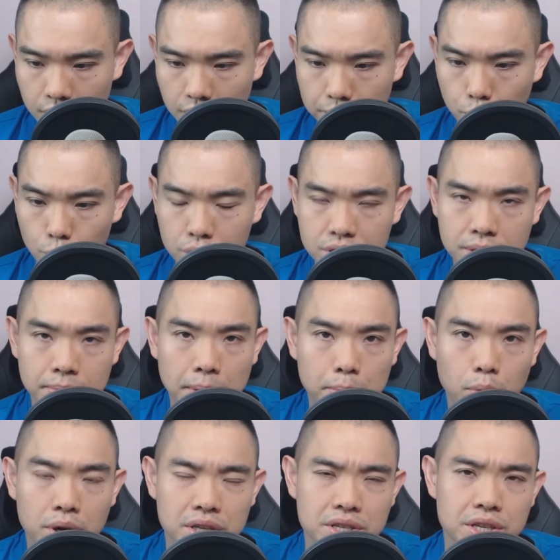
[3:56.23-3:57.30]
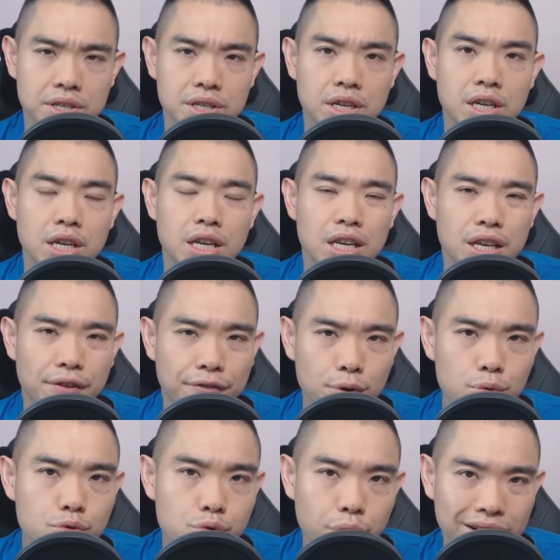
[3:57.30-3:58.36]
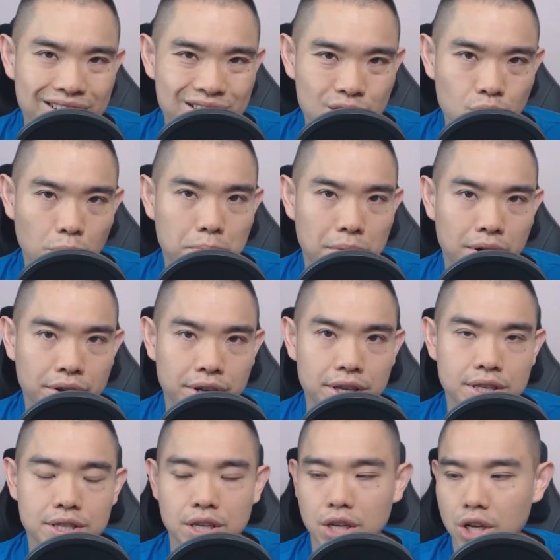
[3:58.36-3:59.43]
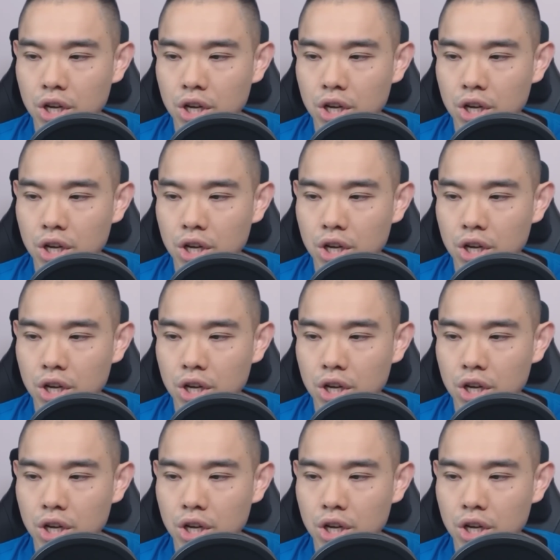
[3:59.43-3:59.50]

Bonus tip number one is this: if you trade the stock markets,